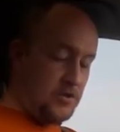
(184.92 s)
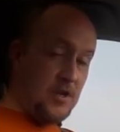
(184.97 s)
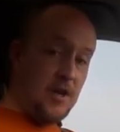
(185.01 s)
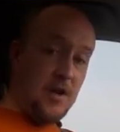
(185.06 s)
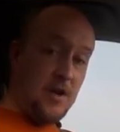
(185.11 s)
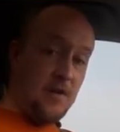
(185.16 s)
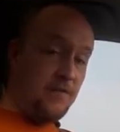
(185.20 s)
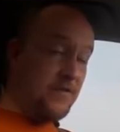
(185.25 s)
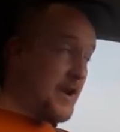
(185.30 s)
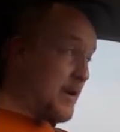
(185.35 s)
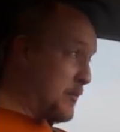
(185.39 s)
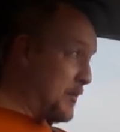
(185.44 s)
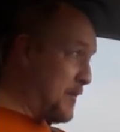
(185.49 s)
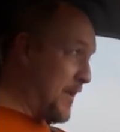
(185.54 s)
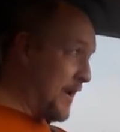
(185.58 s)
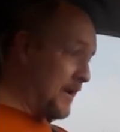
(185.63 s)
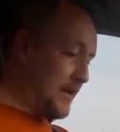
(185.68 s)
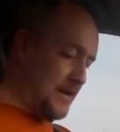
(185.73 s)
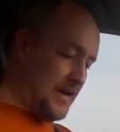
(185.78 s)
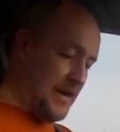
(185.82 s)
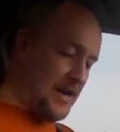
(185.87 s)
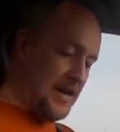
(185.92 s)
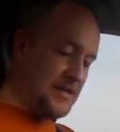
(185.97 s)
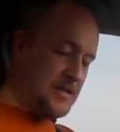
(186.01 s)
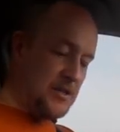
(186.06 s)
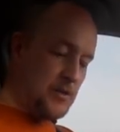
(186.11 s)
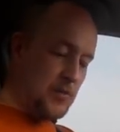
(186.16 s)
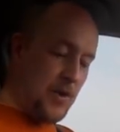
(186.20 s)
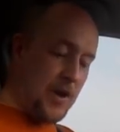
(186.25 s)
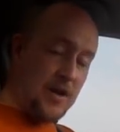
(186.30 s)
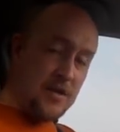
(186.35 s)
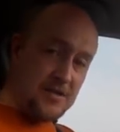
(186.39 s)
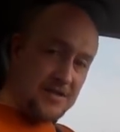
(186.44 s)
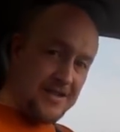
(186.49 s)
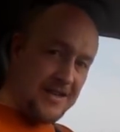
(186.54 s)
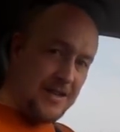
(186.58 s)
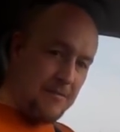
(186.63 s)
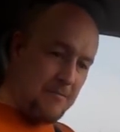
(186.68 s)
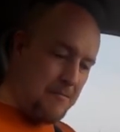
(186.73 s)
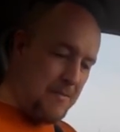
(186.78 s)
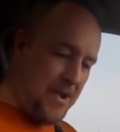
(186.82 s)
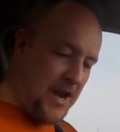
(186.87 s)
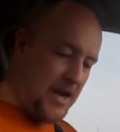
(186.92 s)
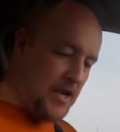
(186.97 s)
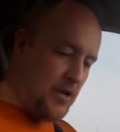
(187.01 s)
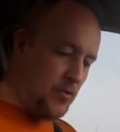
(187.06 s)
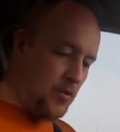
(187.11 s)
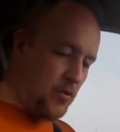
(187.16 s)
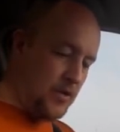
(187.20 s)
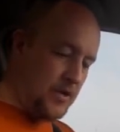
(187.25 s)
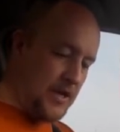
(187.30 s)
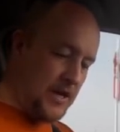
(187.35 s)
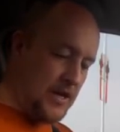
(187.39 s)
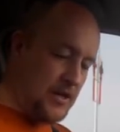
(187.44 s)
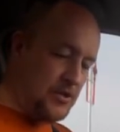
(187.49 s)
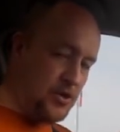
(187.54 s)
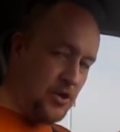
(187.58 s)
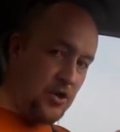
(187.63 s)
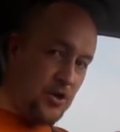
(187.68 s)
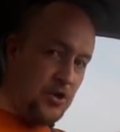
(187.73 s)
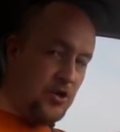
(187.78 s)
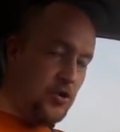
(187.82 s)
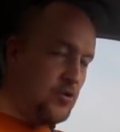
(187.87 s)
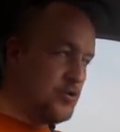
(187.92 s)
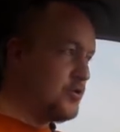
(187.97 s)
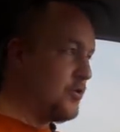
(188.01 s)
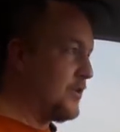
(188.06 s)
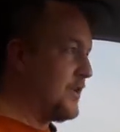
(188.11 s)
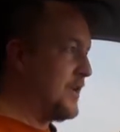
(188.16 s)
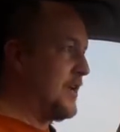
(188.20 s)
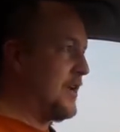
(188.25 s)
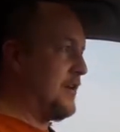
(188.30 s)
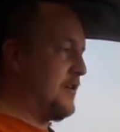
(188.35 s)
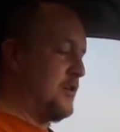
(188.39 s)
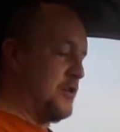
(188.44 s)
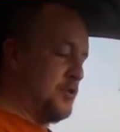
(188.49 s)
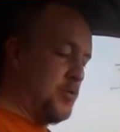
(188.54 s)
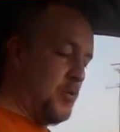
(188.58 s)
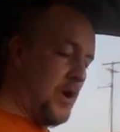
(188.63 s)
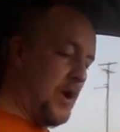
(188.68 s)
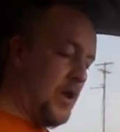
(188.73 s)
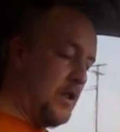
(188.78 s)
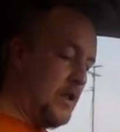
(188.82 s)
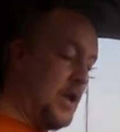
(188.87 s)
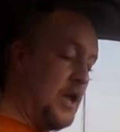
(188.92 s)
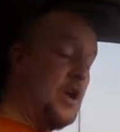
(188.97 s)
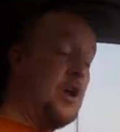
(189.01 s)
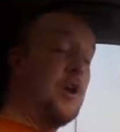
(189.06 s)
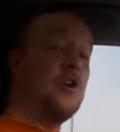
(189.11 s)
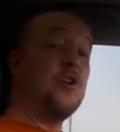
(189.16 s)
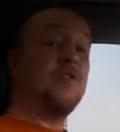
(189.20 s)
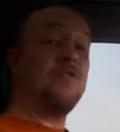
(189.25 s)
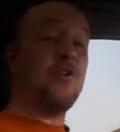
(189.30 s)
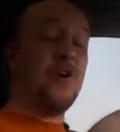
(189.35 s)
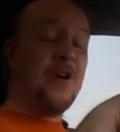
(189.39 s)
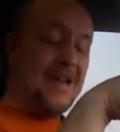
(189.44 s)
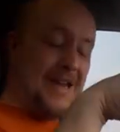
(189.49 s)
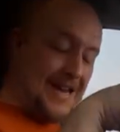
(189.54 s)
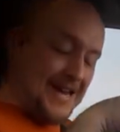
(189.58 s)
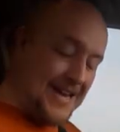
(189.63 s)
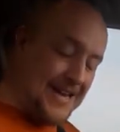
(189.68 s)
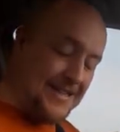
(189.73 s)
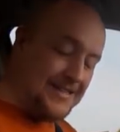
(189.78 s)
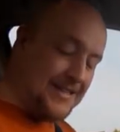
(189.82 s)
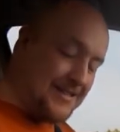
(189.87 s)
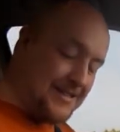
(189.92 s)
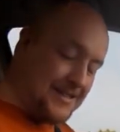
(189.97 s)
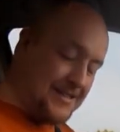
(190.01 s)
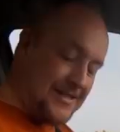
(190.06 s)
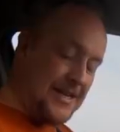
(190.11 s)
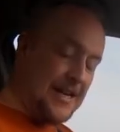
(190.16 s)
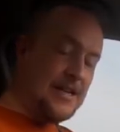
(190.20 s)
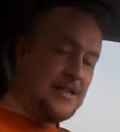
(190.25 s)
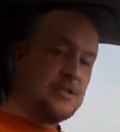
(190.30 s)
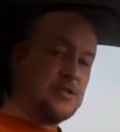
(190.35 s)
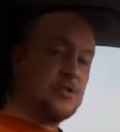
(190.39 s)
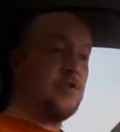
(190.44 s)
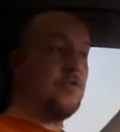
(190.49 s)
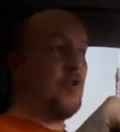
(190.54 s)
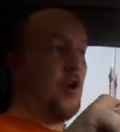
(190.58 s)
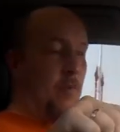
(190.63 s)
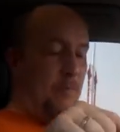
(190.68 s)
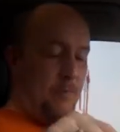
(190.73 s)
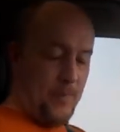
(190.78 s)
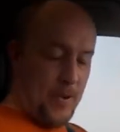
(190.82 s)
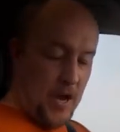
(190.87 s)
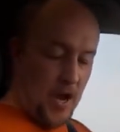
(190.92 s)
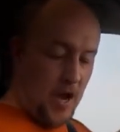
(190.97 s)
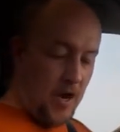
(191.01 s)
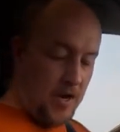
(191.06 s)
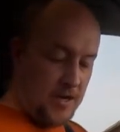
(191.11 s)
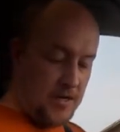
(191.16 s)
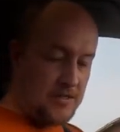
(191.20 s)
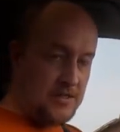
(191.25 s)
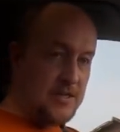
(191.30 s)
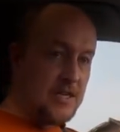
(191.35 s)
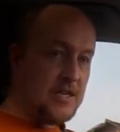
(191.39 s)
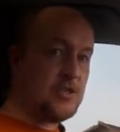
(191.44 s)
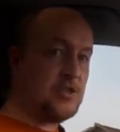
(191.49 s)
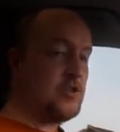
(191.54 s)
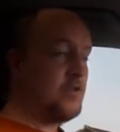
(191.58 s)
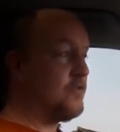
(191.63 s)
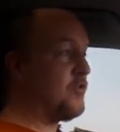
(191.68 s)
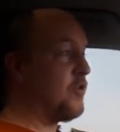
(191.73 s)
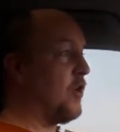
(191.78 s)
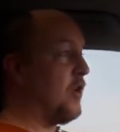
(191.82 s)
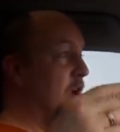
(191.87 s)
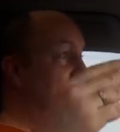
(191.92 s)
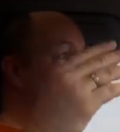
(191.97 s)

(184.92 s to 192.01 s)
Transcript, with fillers: uh, flappy paddle gears as well as the manual gears you can use on here as well. You've got heated seats, you've got park assist, you've got